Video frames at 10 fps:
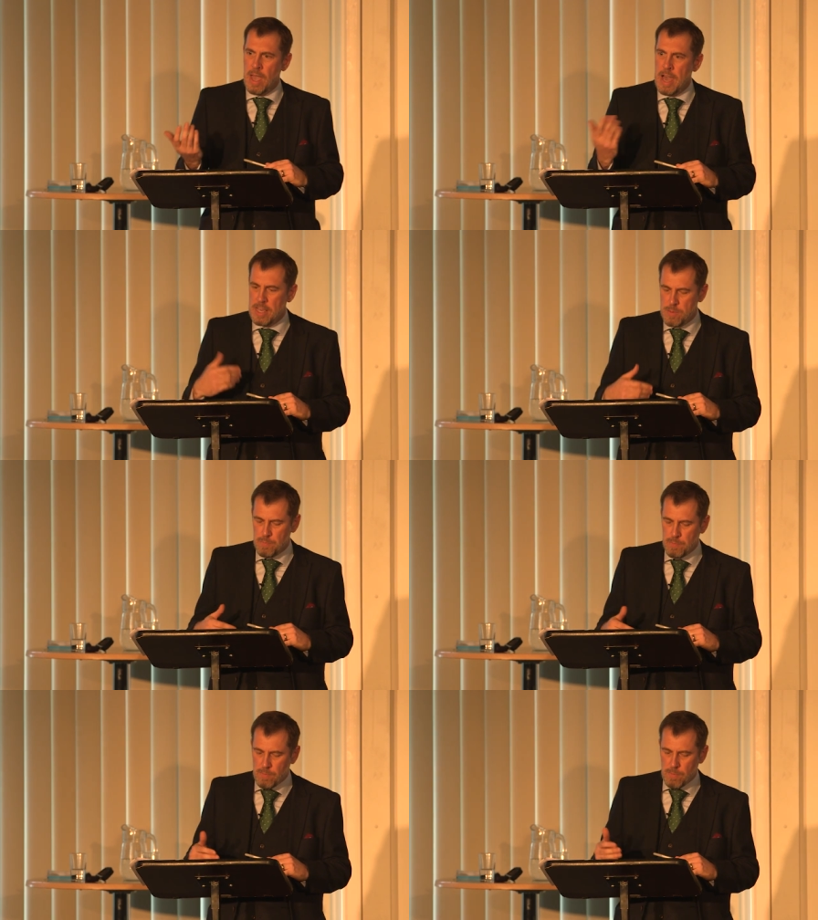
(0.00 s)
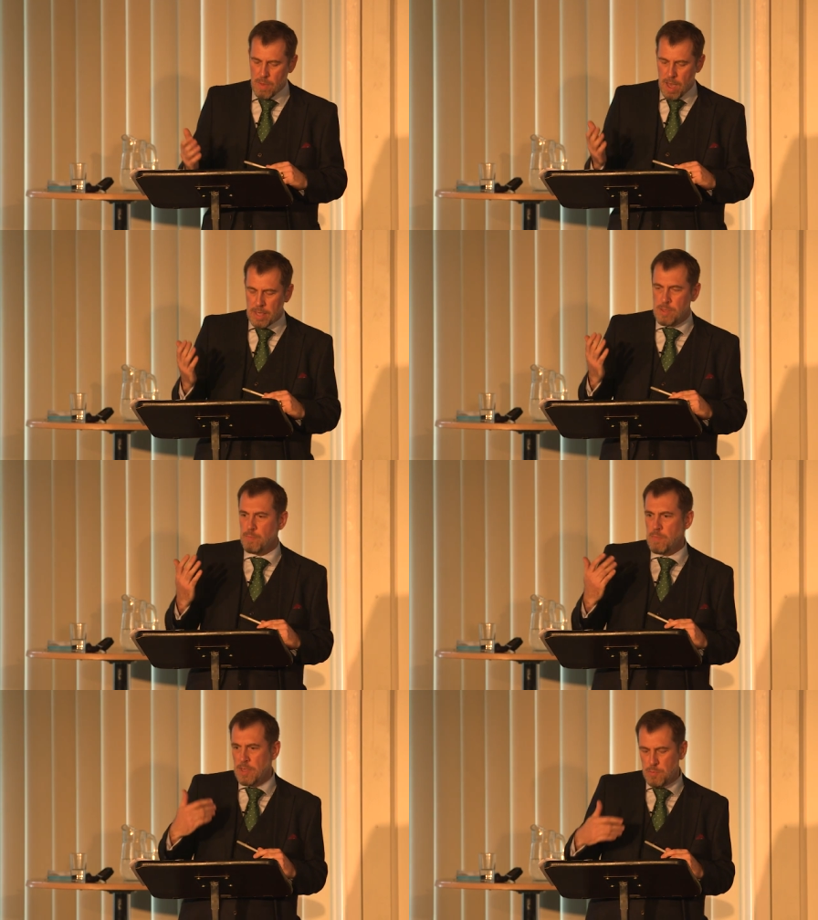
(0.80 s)
And
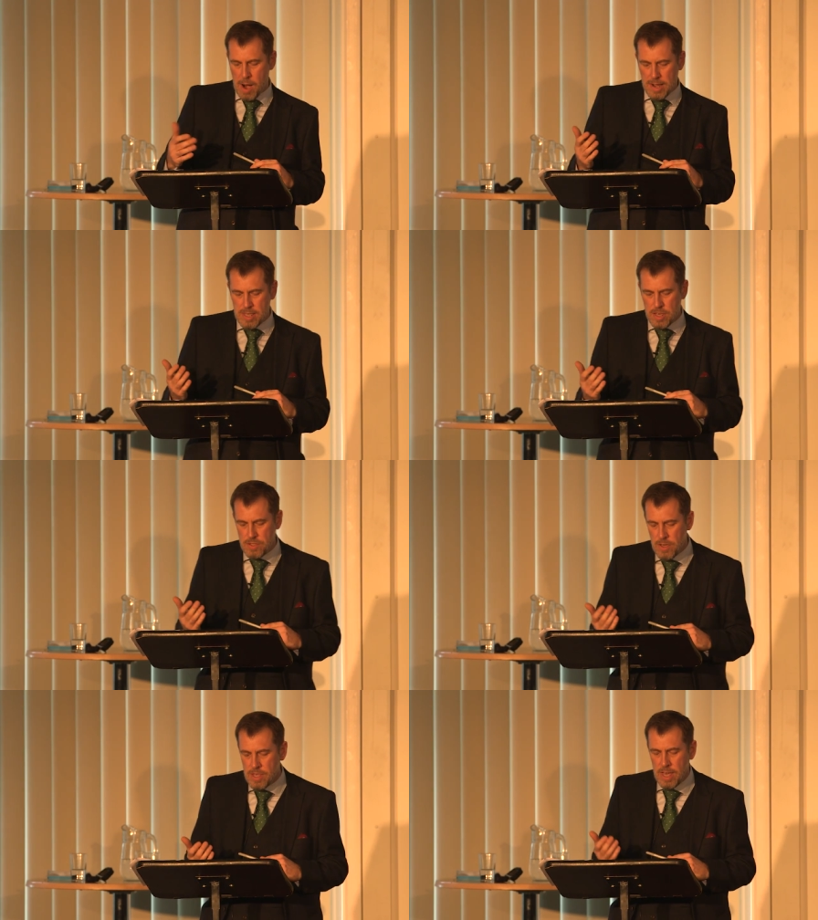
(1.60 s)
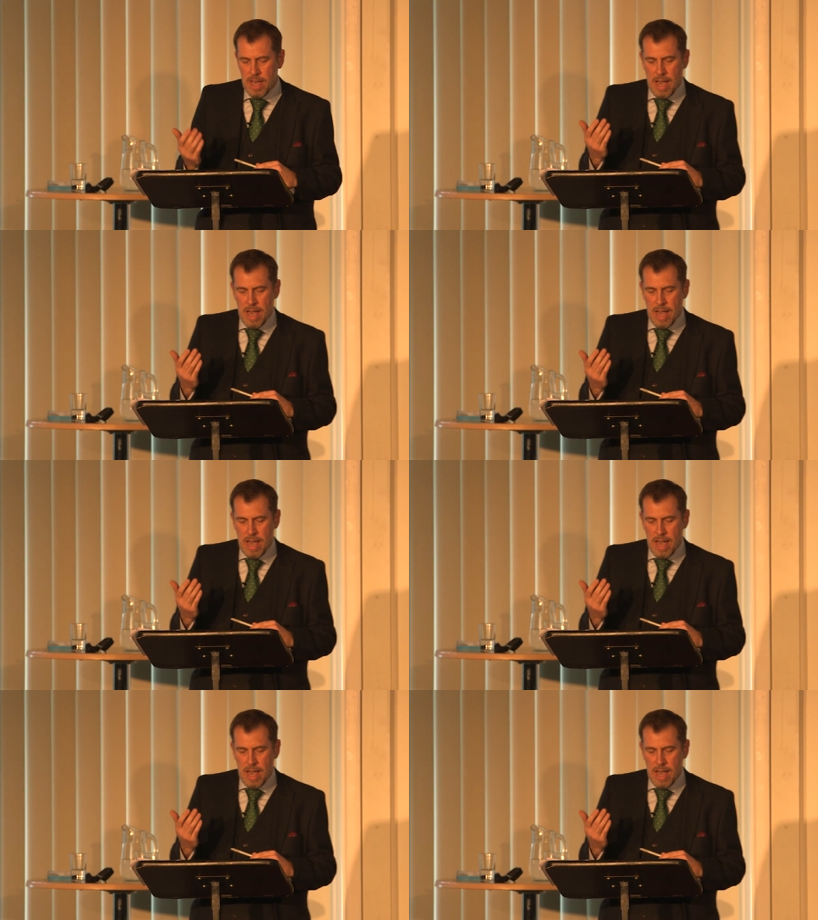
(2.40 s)
as practitioners,